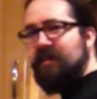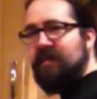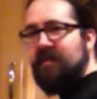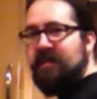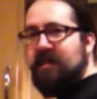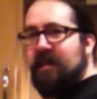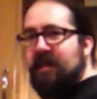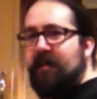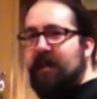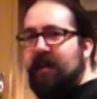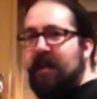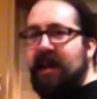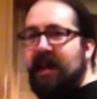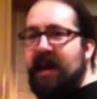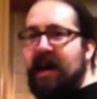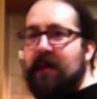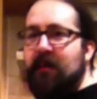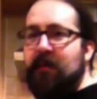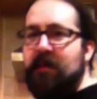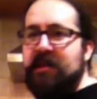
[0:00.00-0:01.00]
and stuff like
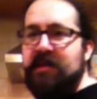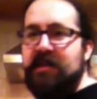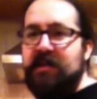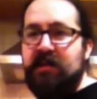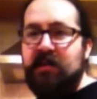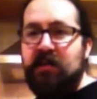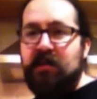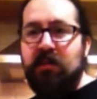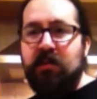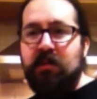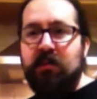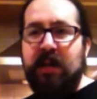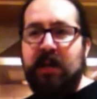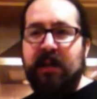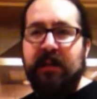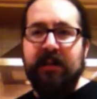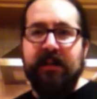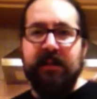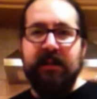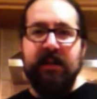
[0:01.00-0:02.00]
that, which is all
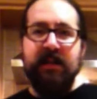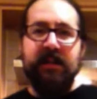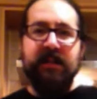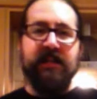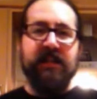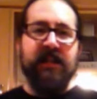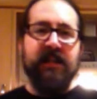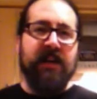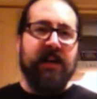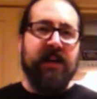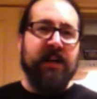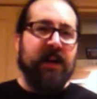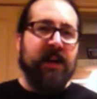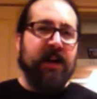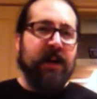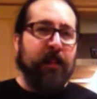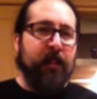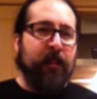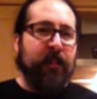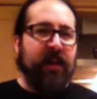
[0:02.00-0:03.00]
well and good,
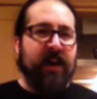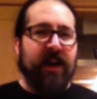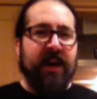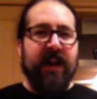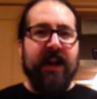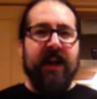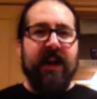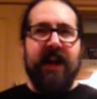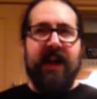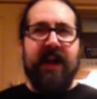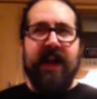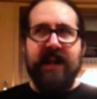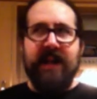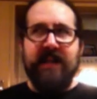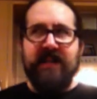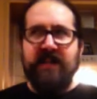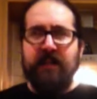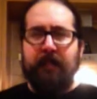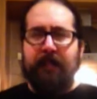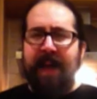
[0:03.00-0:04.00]
but
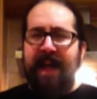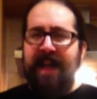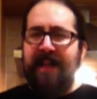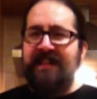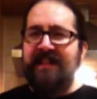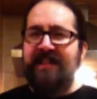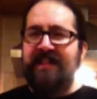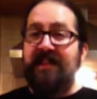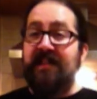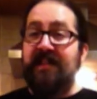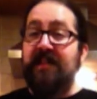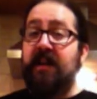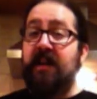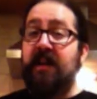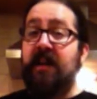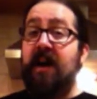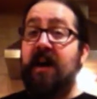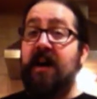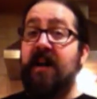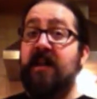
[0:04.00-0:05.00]
it depends on the
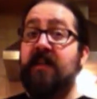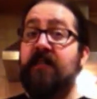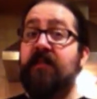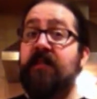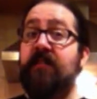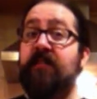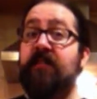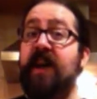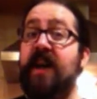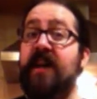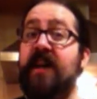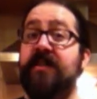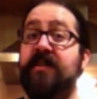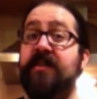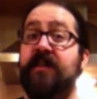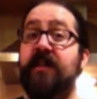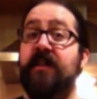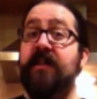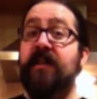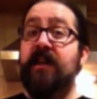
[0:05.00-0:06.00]
kind of
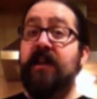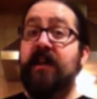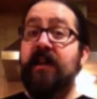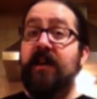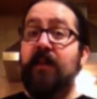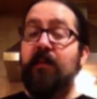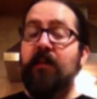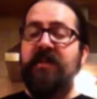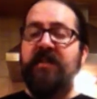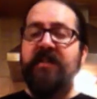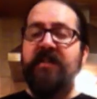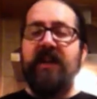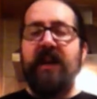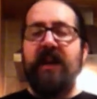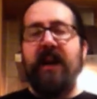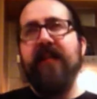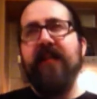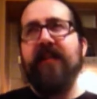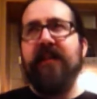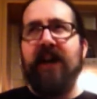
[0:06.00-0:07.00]
infection, which
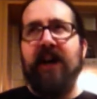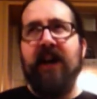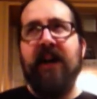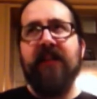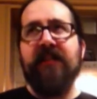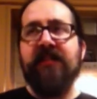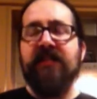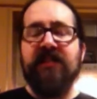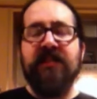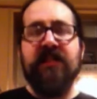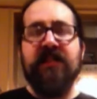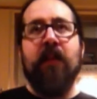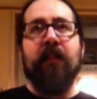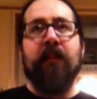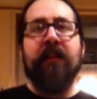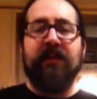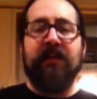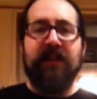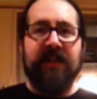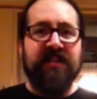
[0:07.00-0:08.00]

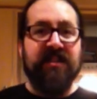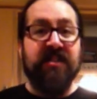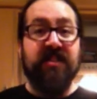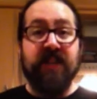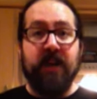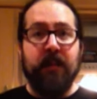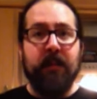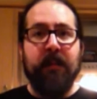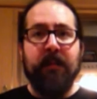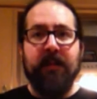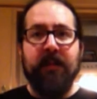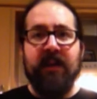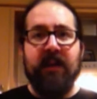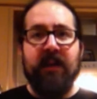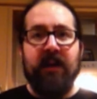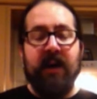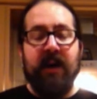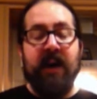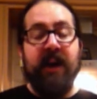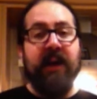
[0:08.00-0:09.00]
zombie questions come up a
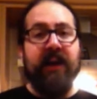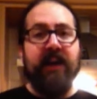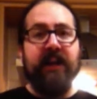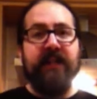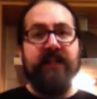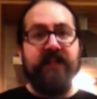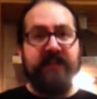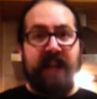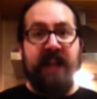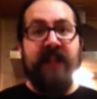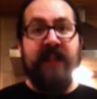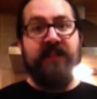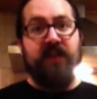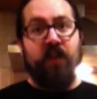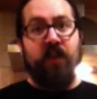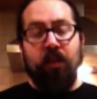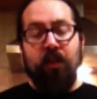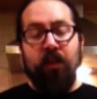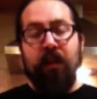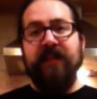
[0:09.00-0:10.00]
lot, and I tend to
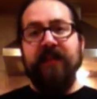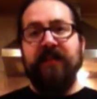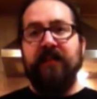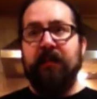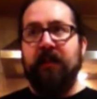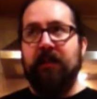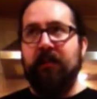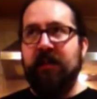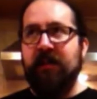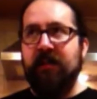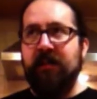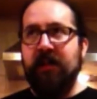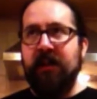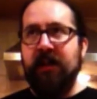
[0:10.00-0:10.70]
always come up with